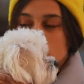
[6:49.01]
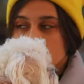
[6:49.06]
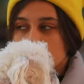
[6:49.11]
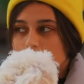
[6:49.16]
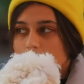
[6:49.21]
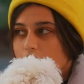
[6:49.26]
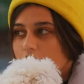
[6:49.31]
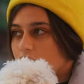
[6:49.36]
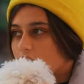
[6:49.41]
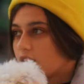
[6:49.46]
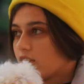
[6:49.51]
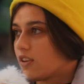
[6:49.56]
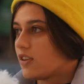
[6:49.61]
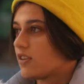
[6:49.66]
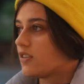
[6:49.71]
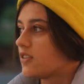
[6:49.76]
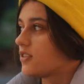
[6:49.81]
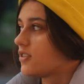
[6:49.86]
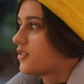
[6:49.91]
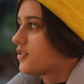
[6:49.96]
Number
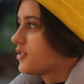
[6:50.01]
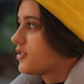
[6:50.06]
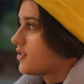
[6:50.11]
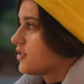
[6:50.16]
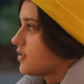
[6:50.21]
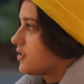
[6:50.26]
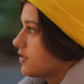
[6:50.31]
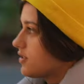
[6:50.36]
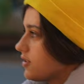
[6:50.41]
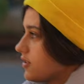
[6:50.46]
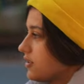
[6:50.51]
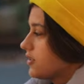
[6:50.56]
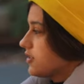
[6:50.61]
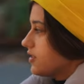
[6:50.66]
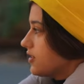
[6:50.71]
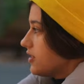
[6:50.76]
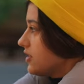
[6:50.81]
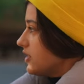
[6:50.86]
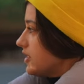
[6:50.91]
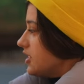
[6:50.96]
4.
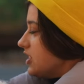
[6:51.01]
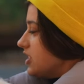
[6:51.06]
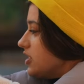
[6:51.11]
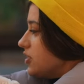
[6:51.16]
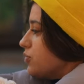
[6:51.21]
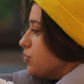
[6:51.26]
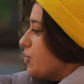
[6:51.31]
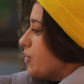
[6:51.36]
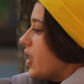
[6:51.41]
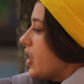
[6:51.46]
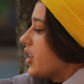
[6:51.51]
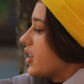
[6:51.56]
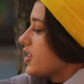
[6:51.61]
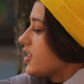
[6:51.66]
Shadow Pups